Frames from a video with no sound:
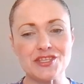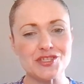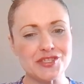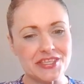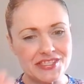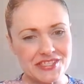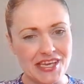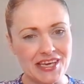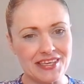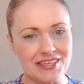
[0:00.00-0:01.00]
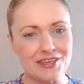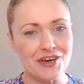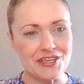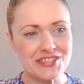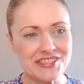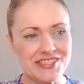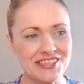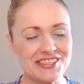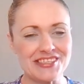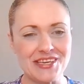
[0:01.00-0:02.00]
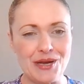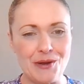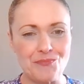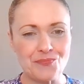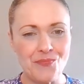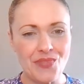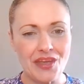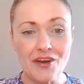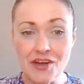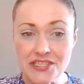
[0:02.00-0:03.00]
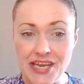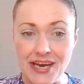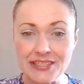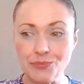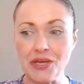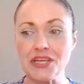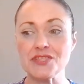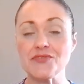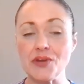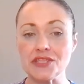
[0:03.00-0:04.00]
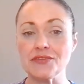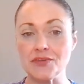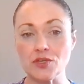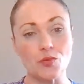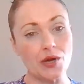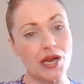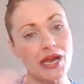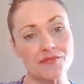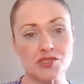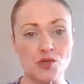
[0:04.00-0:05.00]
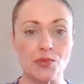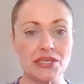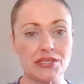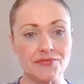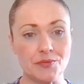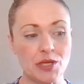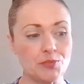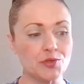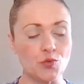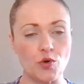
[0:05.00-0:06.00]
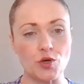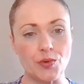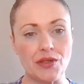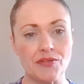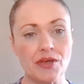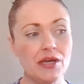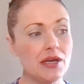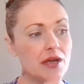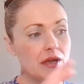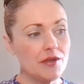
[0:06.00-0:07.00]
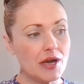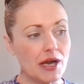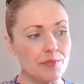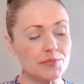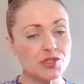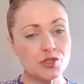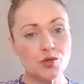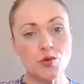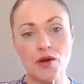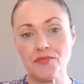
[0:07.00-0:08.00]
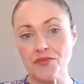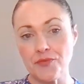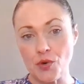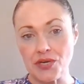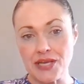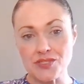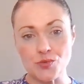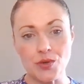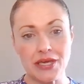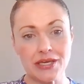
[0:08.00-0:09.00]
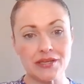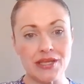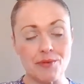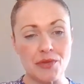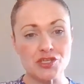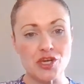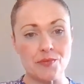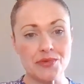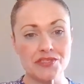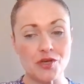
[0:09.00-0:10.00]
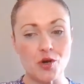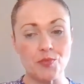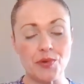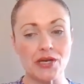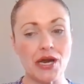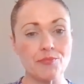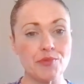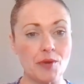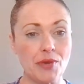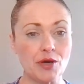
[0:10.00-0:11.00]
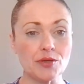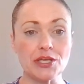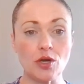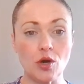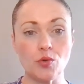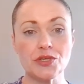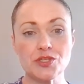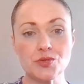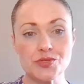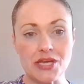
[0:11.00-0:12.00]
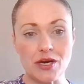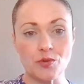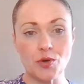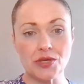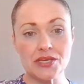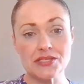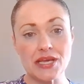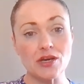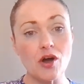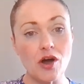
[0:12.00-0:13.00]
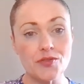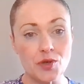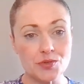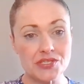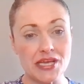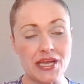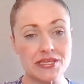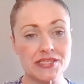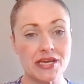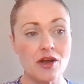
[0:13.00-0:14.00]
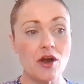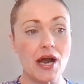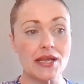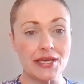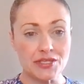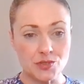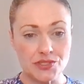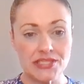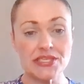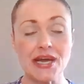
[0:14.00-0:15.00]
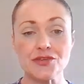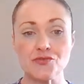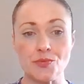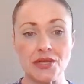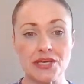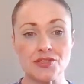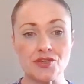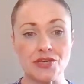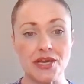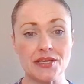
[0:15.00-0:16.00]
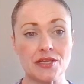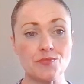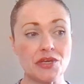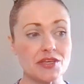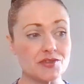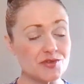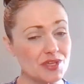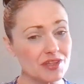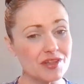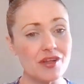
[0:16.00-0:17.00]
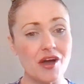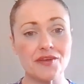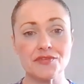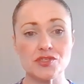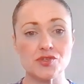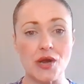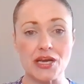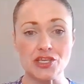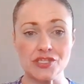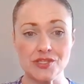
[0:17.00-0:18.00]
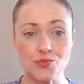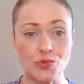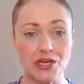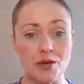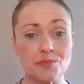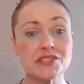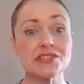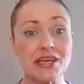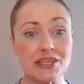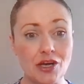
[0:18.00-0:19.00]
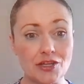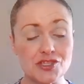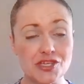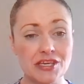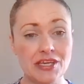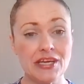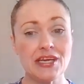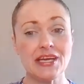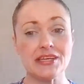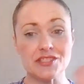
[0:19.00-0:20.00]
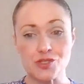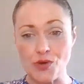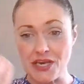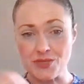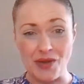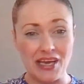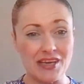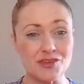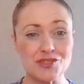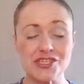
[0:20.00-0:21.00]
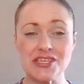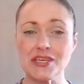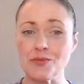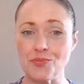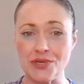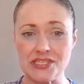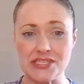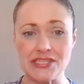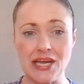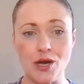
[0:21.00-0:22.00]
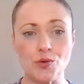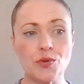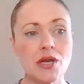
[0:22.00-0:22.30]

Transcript: just like to stay in constant contact, but it's very difficult when I have so many different people to work with. 2 of the 4 days a week that my shop is open, I primarily only do ceremonies, and on those days I like to detach from the internet, because there's a lot of distractions when it comes to technology. It distracts my energy, it brings it down.